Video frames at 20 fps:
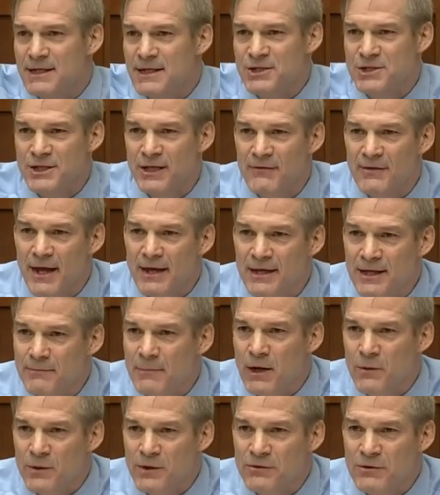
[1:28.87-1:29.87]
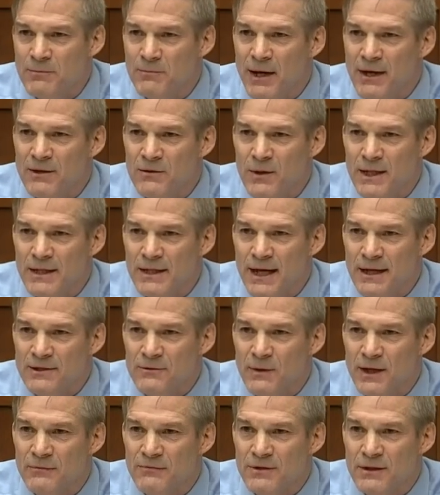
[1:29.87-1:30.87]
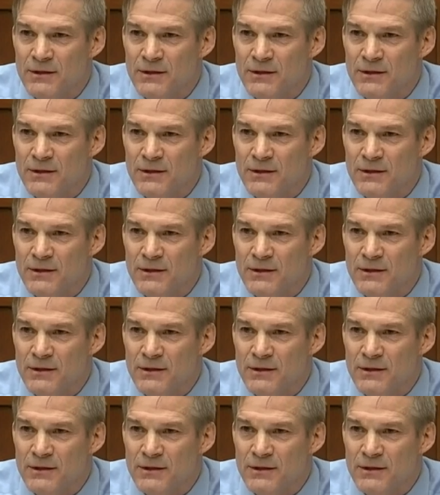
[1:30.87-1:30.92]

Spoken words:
he share that email with you, by the way, Dr. Redfield?